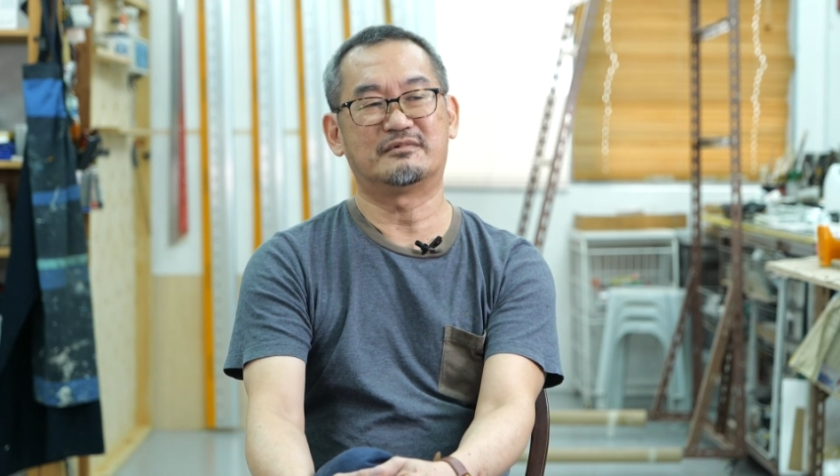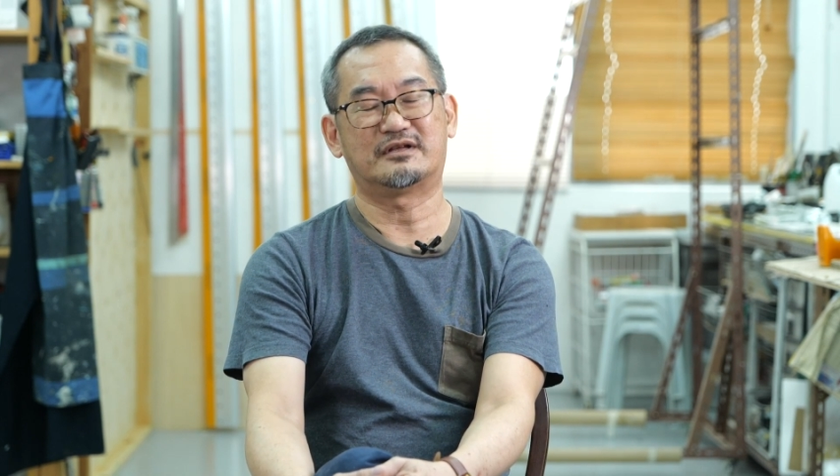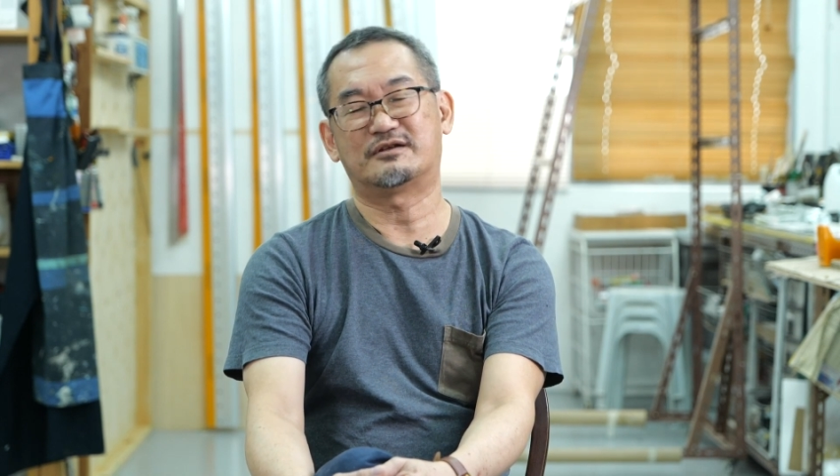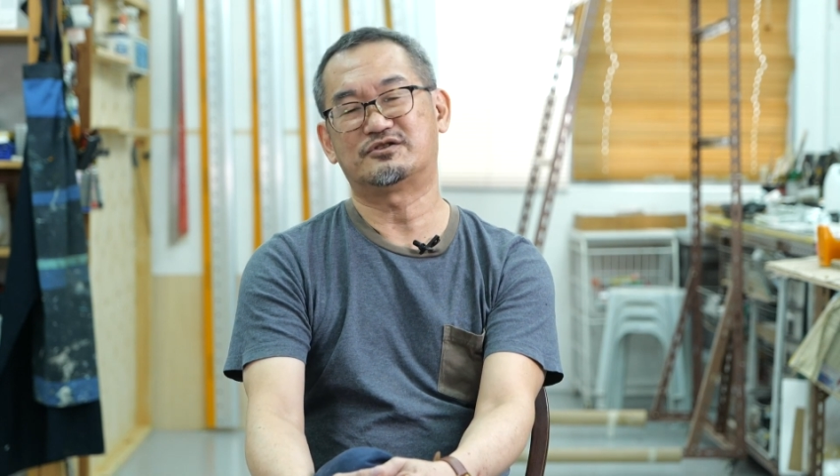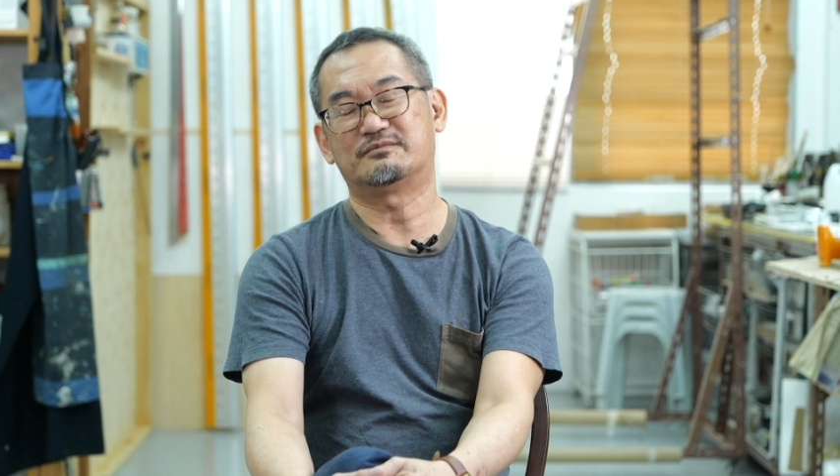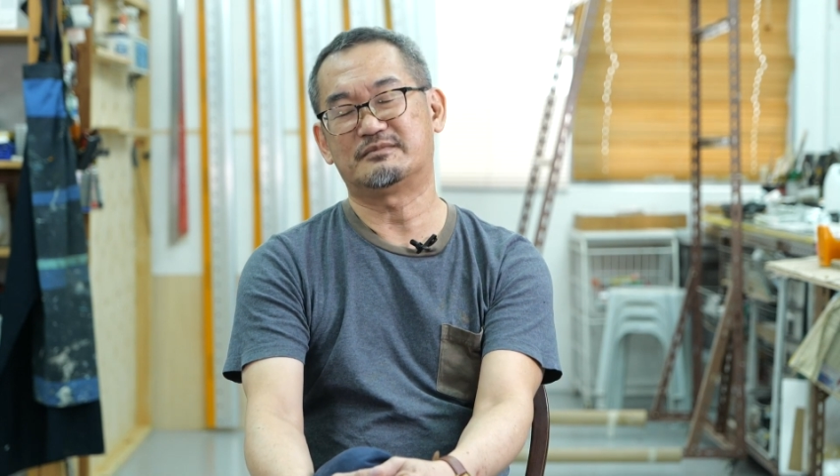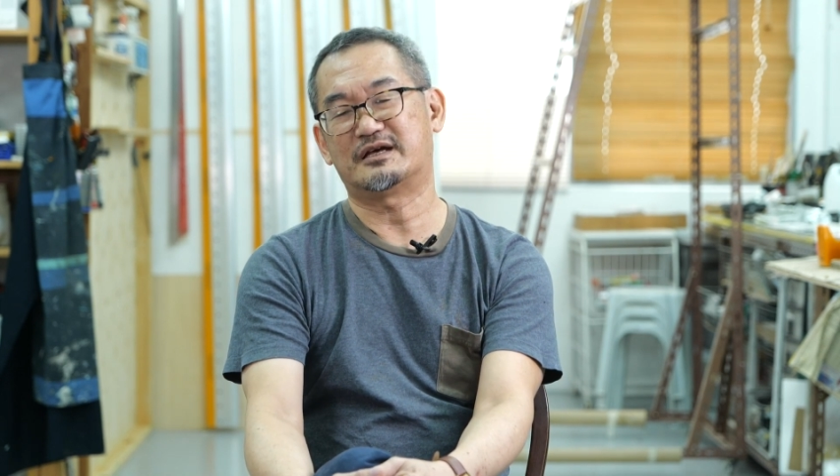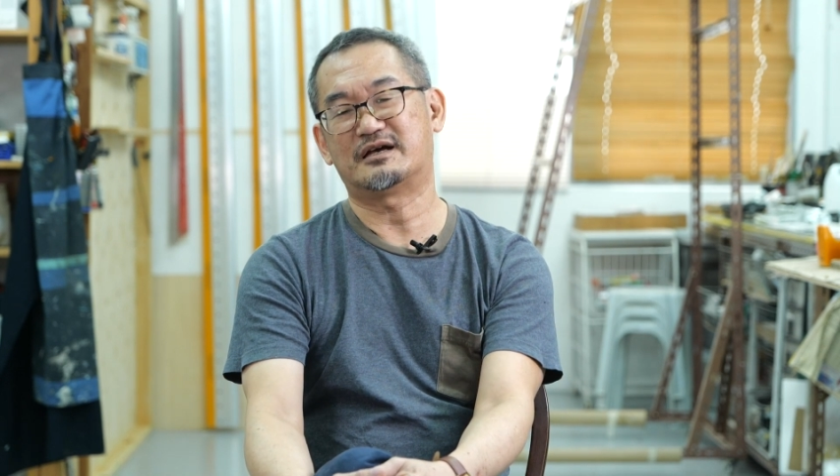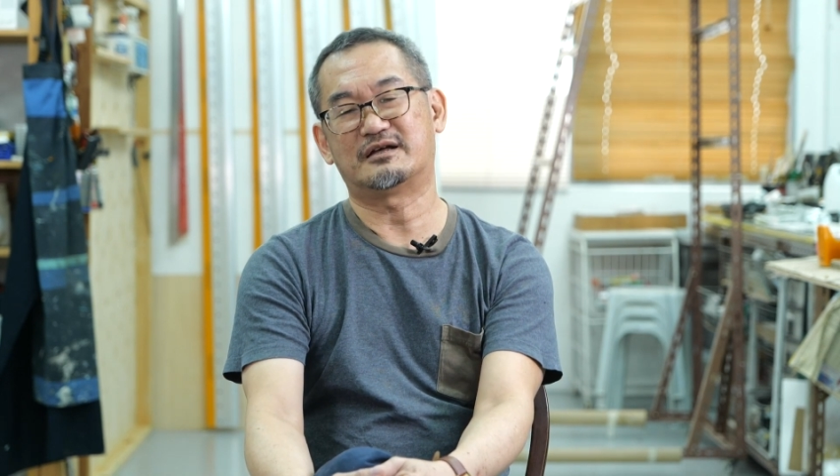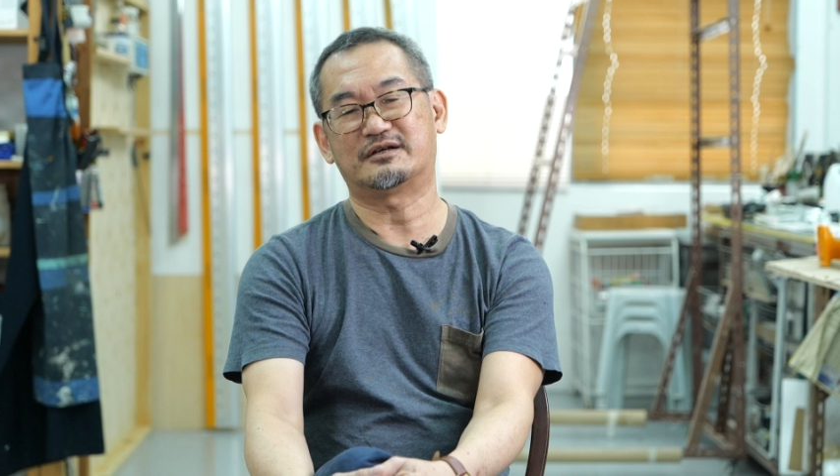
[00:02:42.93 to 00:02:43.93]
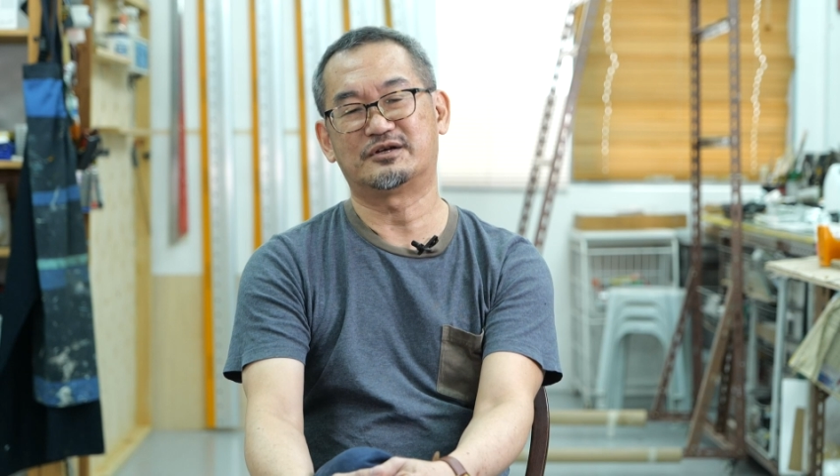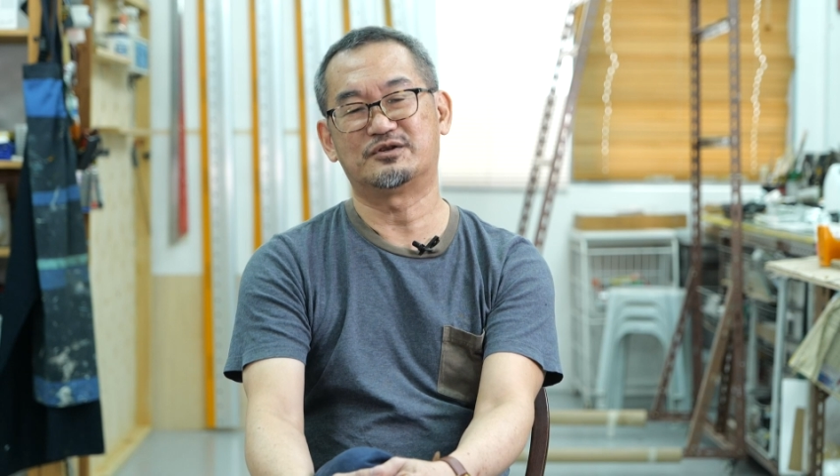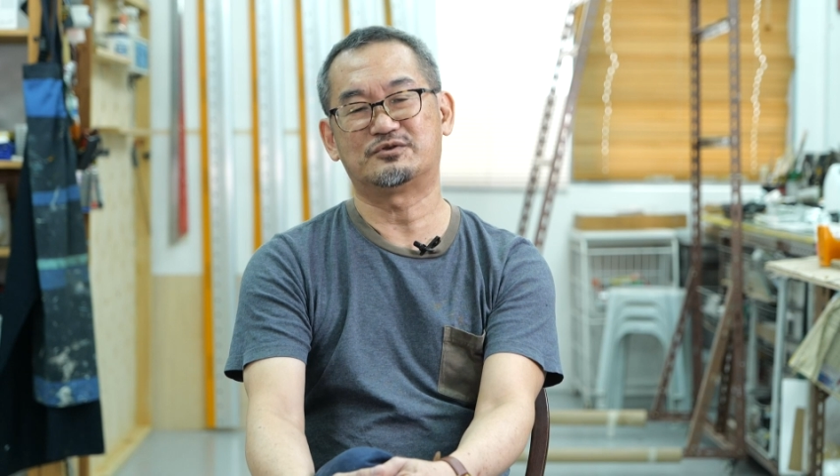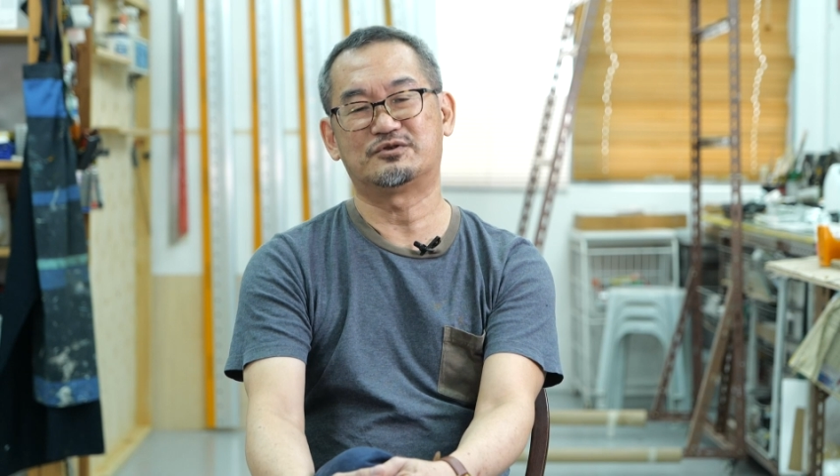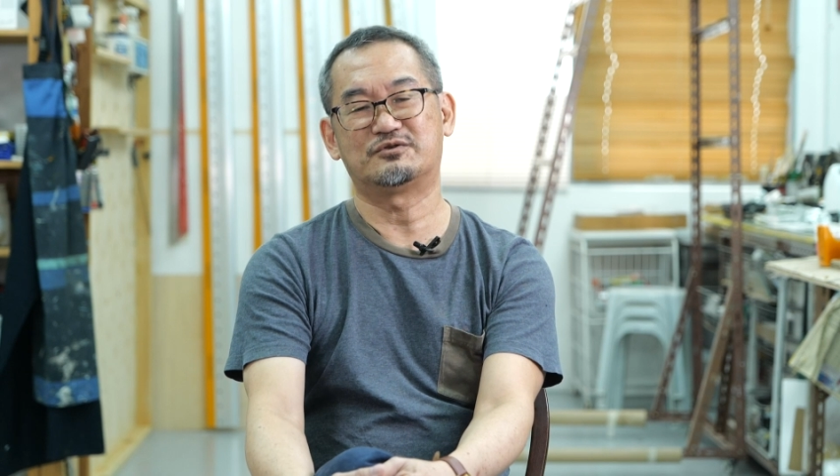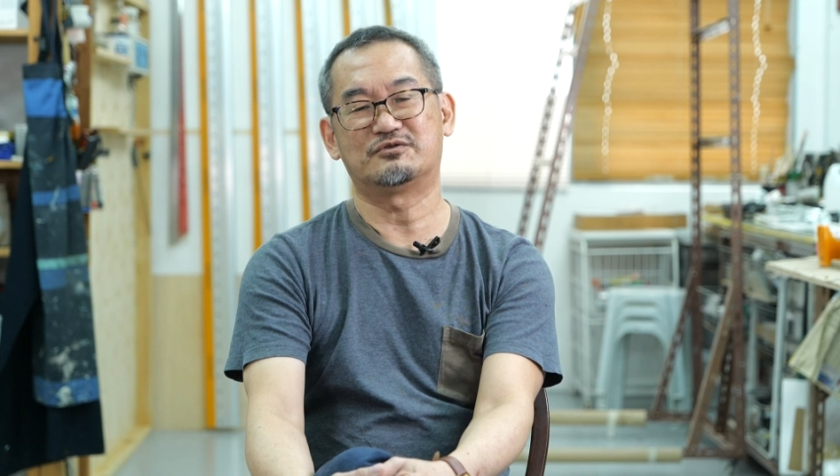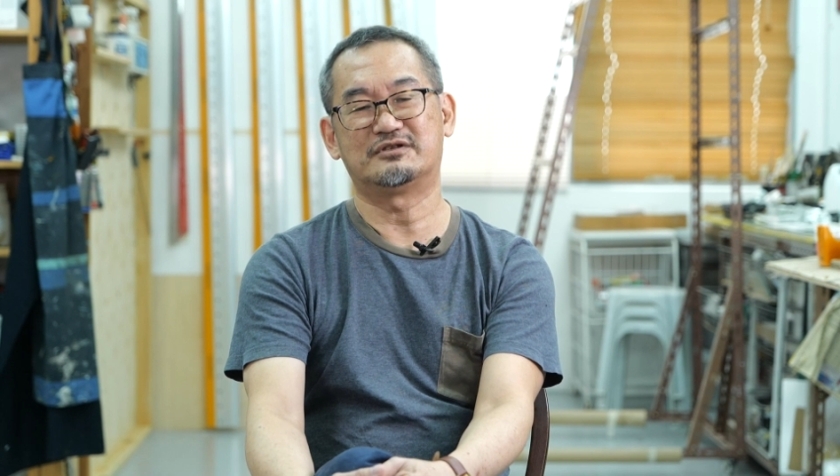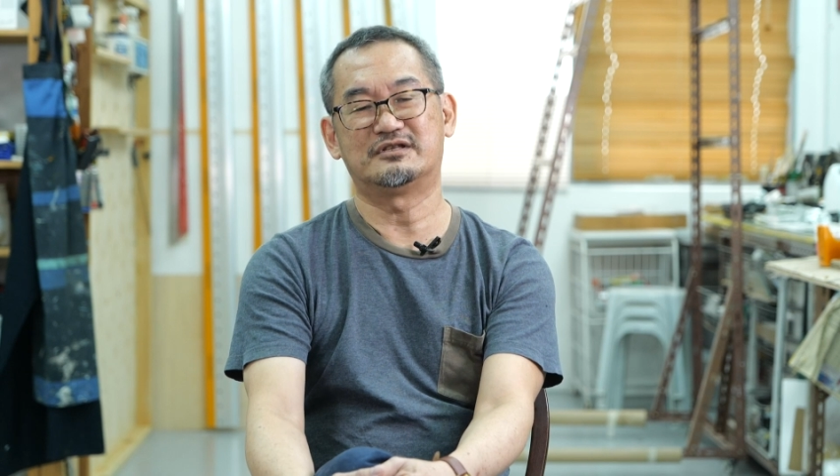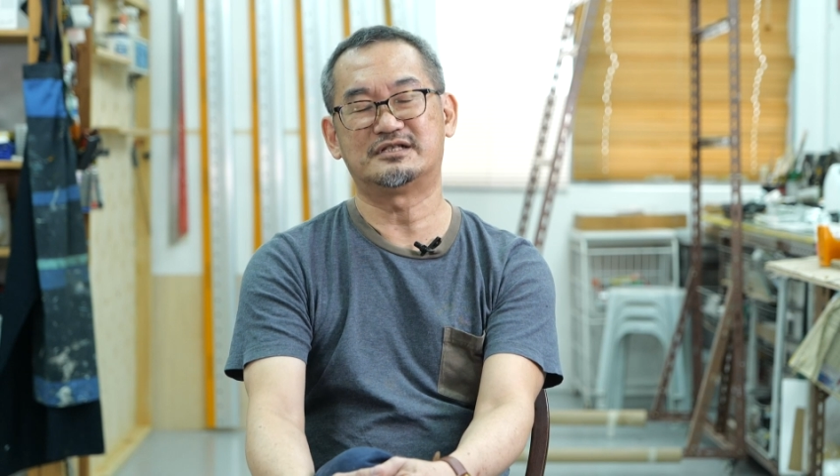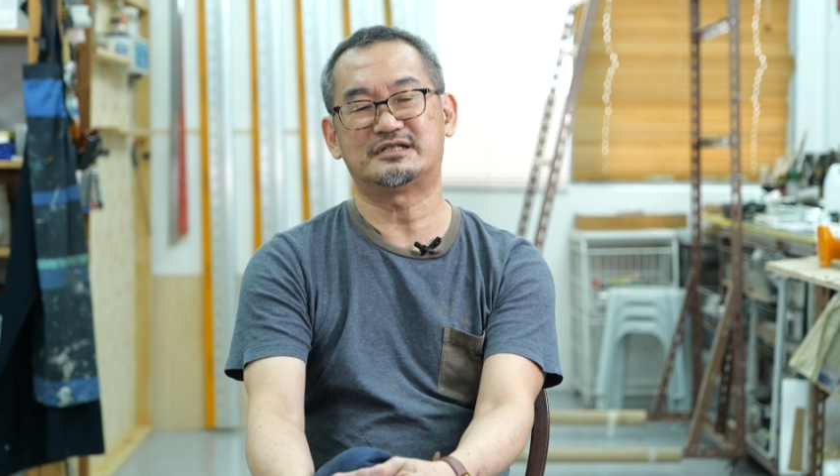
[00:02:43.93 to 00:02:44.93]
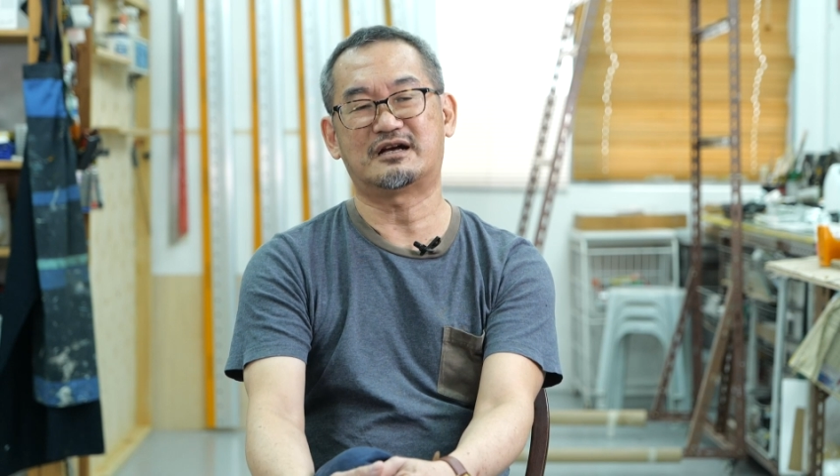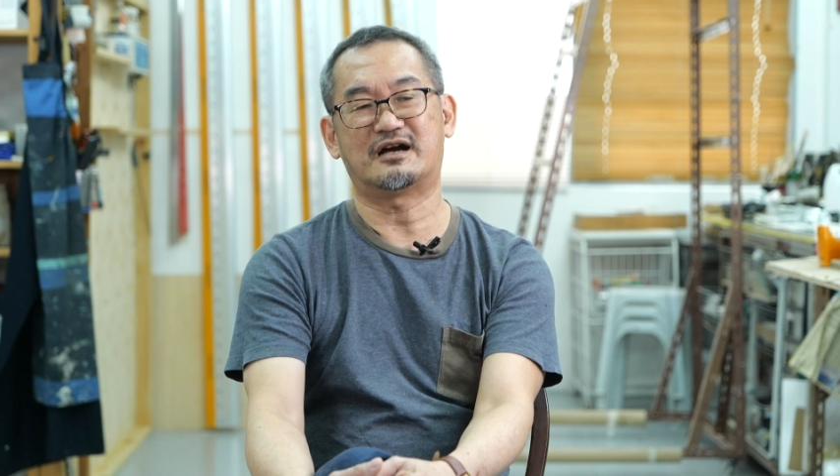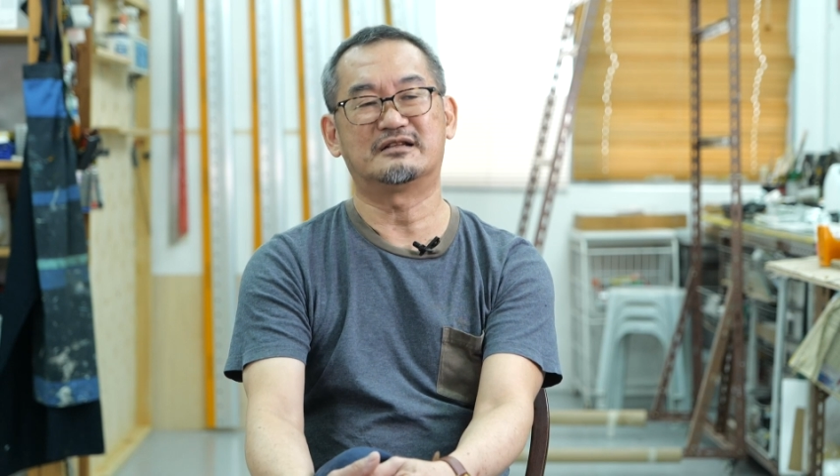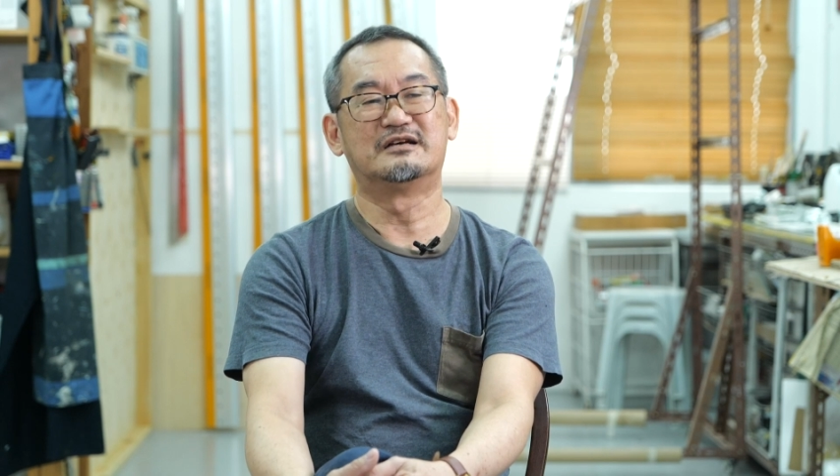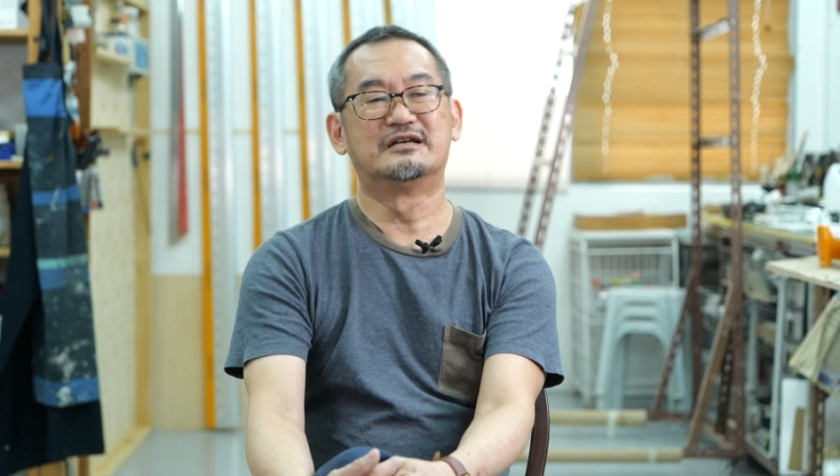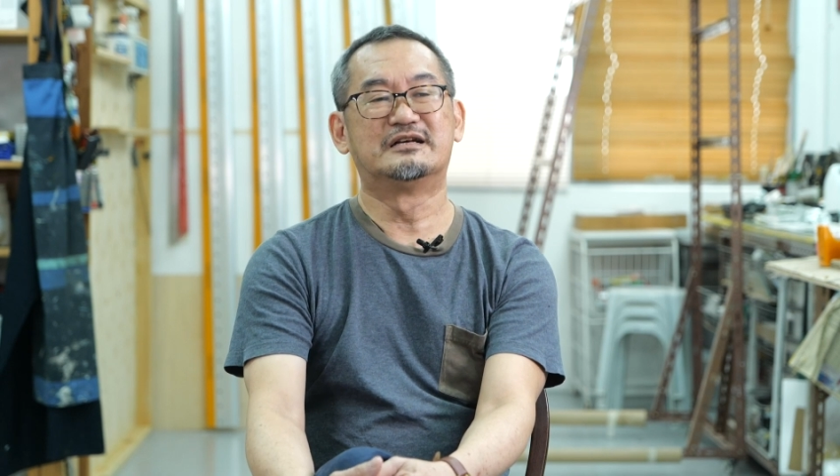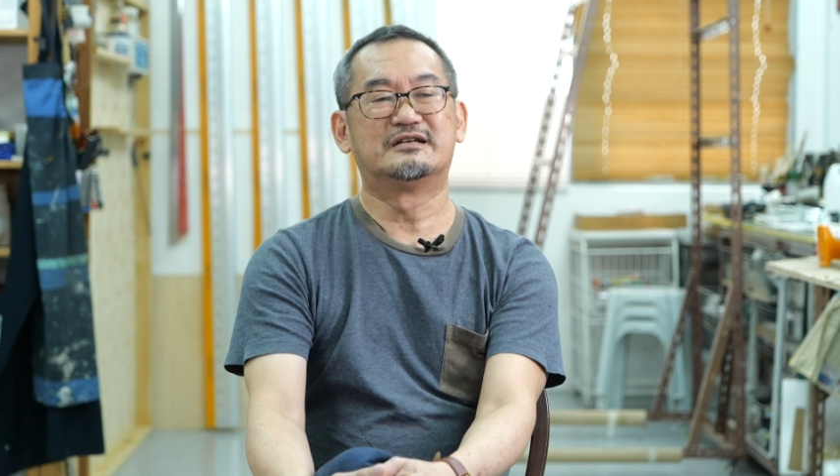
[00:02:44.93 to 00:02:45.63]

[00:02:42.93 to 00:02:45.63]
going to discard.